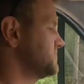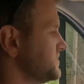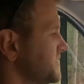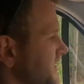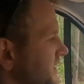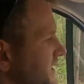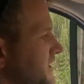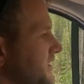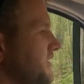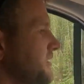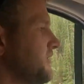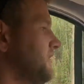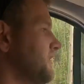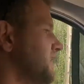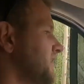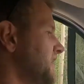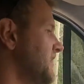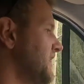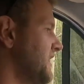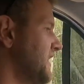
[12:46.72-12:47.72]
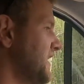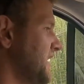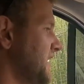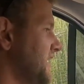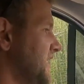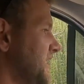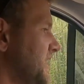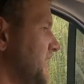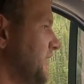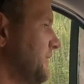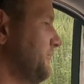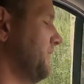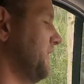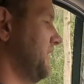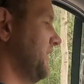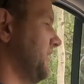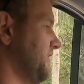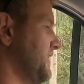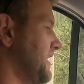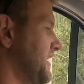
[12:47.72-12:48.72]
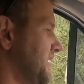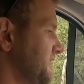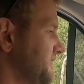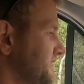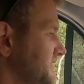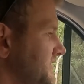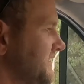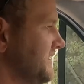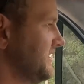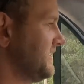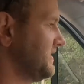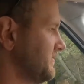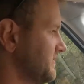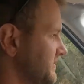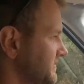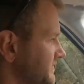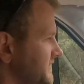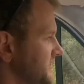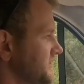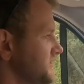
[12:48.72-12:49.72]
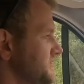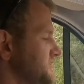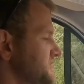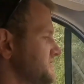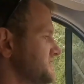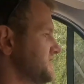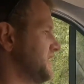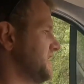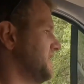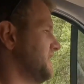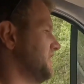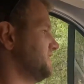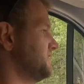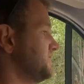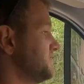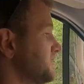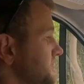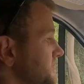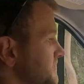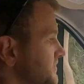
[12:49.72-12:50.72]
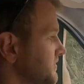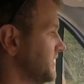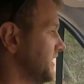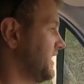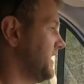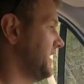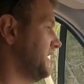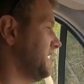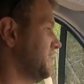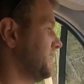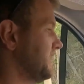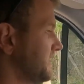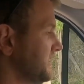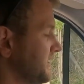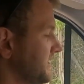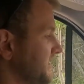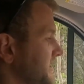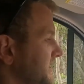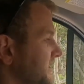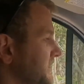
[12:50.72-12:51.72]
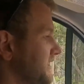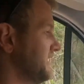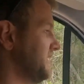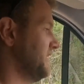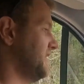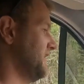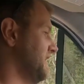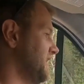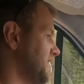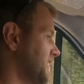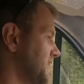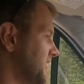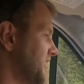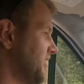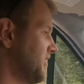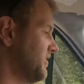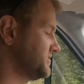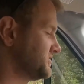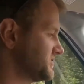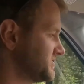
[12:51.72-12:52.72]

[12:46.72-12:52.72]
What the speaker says: trail, a lot of the reviews on Google and on all